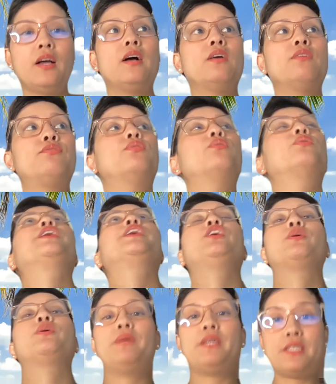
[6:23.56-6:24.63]
for
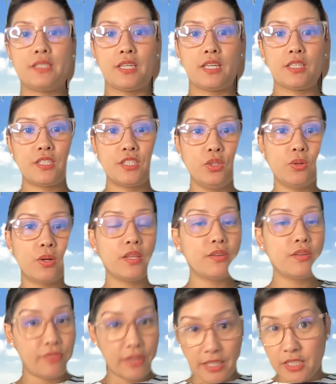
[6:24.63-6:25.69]
your business. You are the
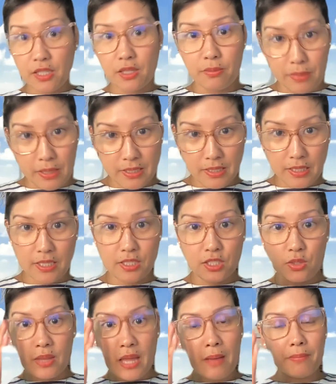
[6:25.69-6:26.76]
face of the business.
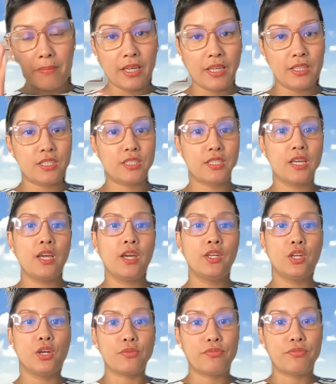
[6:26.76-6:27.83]
So that means
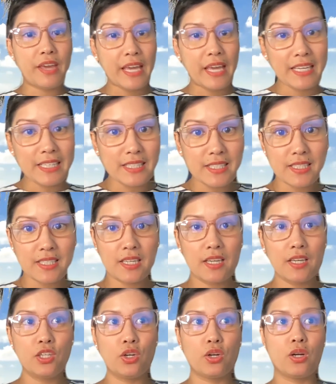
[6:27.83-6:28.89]
your face,
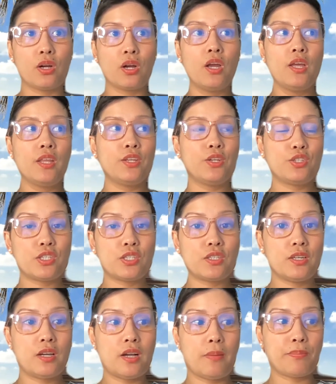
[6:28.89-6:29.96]
there's
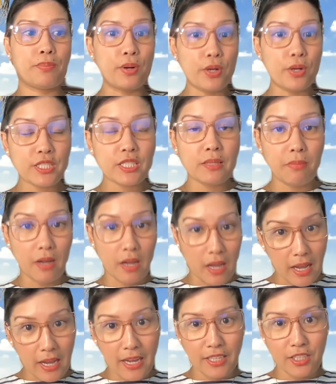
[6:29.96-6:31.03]
a person
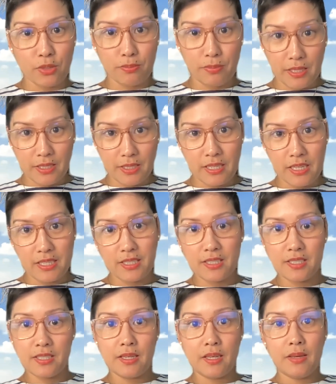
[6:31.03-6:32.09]
behind your
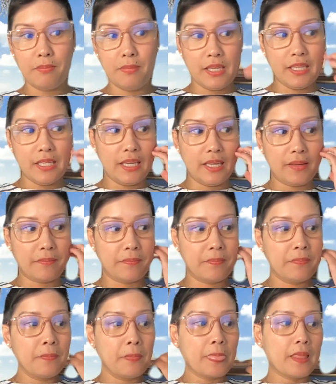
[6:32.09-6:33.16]
business, meaning
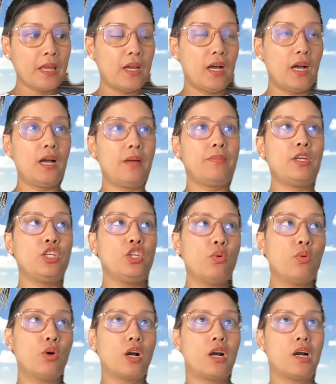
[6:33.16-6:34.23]

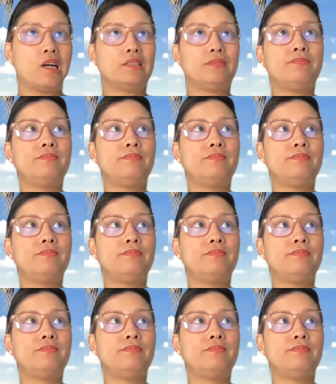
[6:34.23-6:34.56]
your